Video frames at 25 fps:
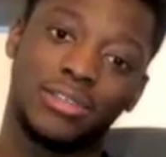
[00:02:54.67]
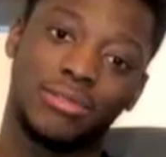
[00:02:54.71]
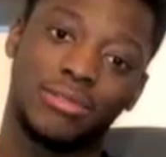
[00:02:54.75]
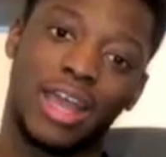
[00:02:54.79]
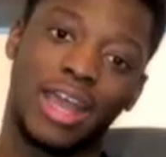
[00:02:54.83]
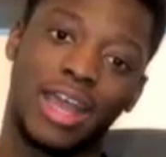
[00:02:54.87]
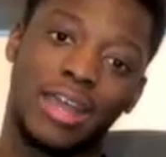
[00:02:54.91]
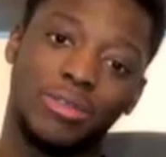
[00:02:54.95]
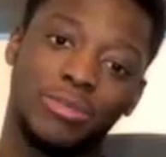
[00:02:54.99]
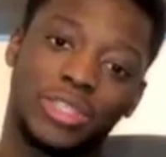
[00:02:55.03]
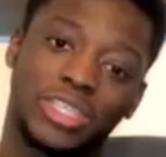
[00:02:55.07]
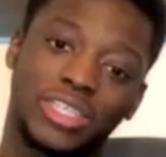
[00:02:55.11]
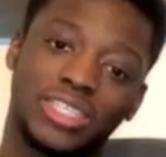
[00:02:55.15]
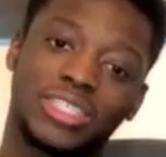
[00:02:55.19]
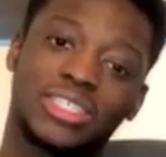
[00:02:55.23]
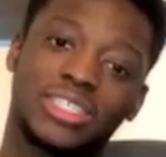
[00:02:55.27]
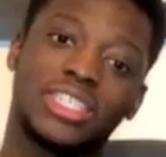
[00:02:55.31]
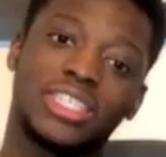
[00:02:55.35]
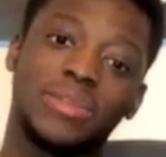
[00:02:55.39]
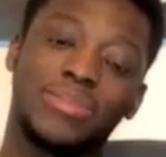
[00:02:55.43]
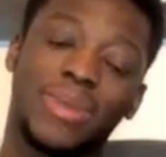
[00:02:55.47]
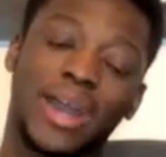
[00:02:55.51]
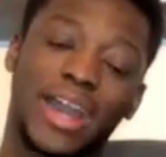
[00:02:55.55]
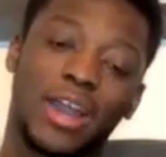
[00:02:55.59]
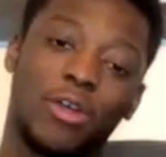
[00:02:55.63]
like you can
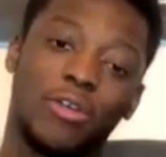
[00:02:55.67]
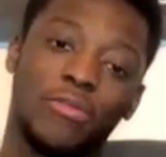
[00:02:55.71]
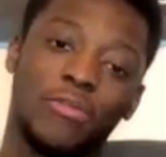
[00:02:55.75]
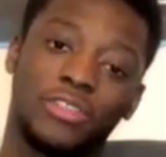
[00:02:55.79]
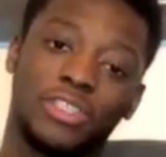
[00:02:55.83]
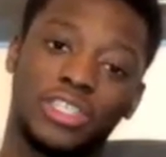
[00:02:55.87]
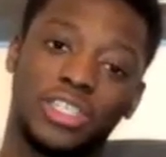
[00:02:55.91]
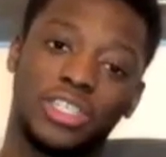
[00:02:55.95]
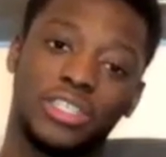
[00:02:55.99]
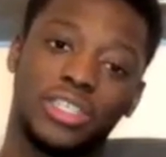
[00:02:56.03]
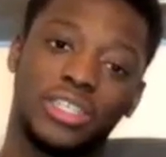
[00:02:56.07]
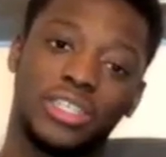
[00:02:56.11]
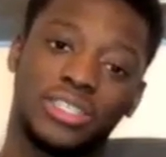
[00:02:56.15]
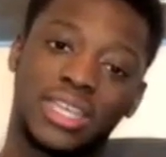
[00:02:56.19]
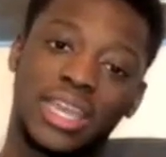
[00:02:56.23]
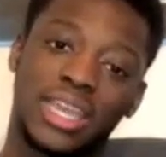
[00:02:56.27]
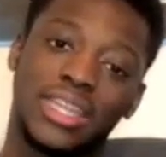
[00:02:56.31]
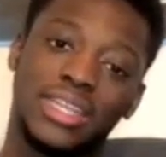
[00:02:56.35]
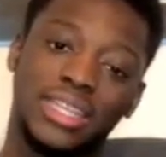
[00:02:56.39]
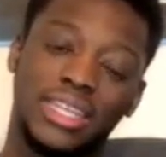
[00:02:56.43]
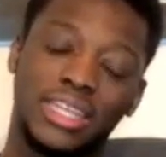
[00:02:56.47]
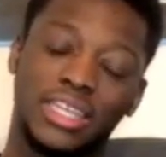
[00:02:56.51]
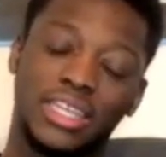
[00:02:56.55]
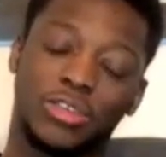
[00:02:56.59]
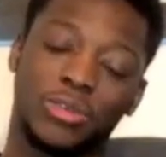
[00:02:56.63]
see by obviously the
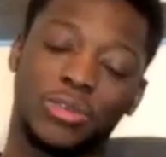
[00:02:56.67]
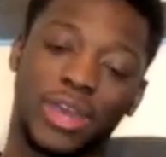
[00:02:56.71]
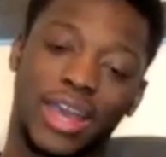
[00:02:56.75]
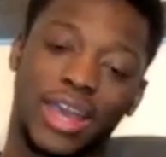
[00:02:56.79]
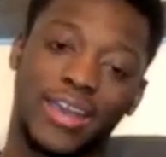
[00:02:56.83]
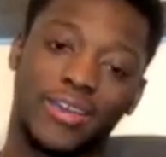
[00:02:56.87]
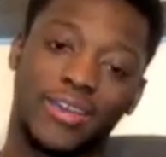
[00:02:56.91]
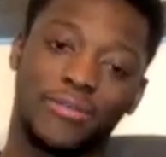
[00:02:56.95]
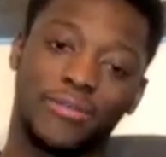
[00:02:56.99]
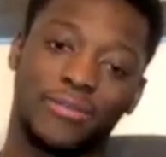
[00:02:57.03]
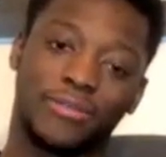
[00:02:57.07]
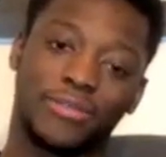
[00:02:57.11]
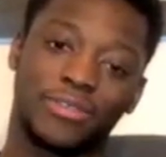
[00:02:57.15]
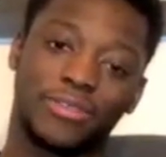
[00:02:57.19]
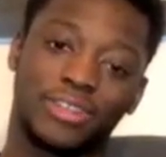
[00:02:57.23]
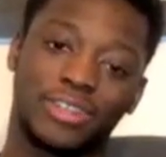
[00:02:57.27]
technique you have.